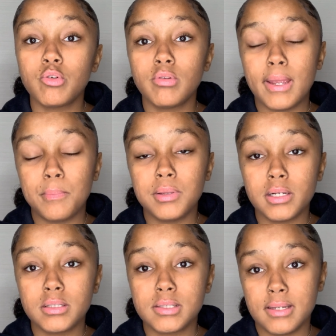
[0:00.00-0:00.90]
red
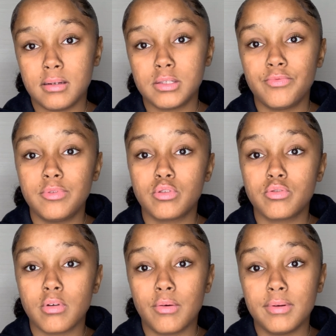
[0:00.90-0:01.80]
blood cells
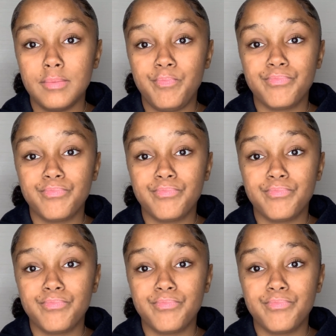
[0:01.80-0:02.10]
flowing